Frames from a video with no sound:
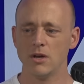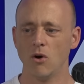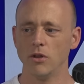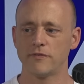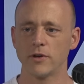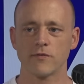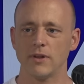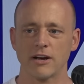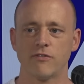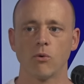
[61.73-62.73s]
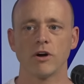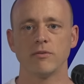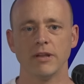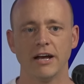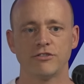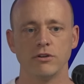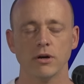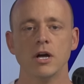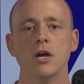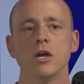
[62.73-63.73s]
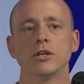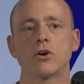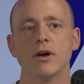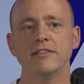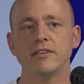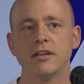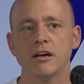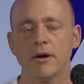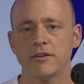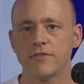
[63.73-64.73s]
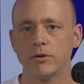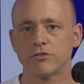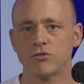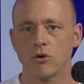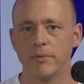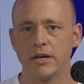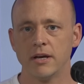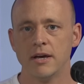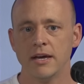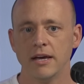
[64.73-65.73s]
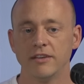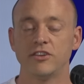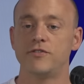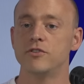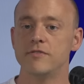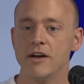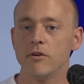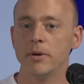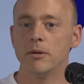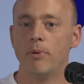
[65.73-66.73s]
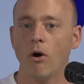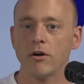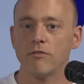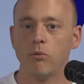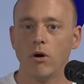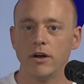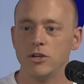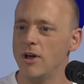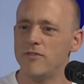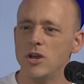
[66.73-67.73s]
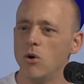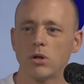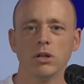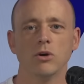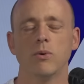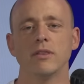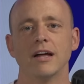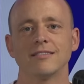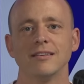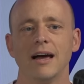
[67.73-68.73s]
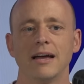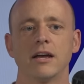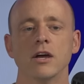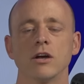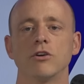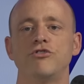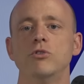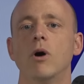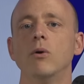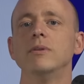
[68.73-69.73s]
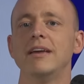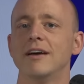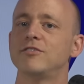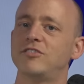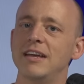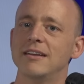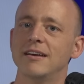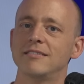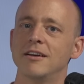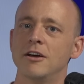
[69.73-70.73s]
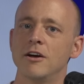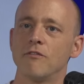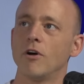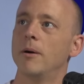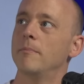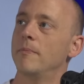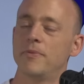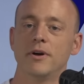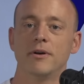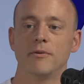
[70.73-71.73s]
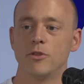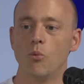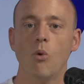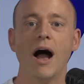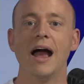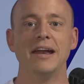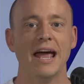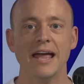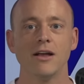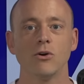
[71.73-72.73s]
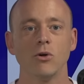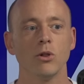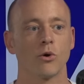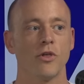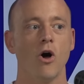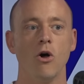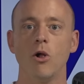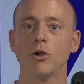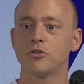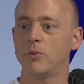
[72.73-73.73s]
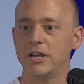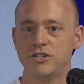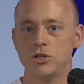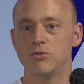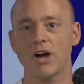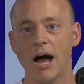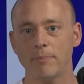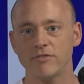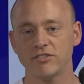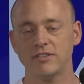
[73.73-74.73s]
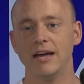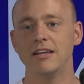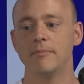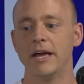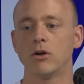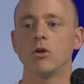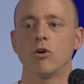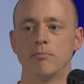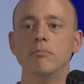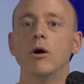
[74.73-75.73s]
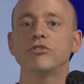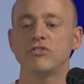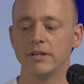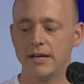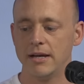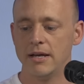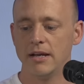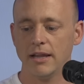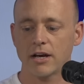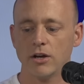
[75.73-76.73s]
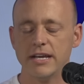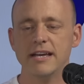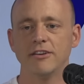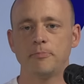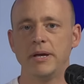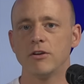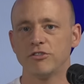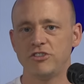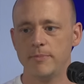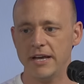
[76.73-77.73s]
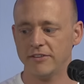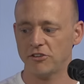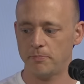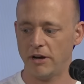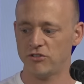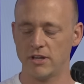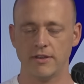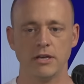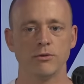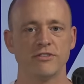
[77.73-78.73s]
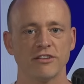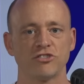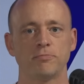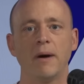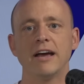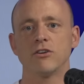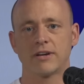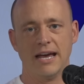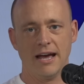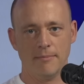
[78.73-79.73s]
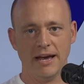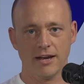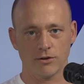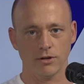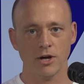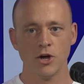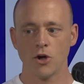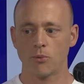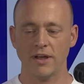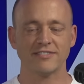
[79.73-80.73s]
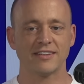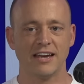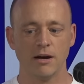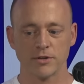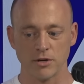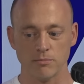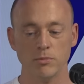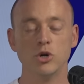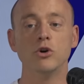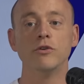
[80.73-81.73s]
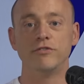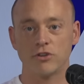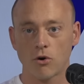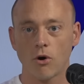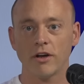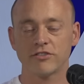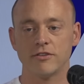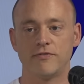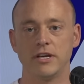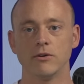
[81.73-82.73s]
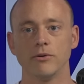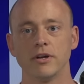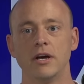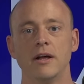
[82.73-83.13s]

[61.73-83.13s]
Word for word: on the field for like four of them last year. The crazy thing about a field storming is if you've never been a part of one, you have no clue what that's like because you only have seen it from the, the wide angle or the all 22 top of the stadium angle, or mostly like on ESPN or CBS, especially, they use that spider cam angle, where that's the camera that moves across the field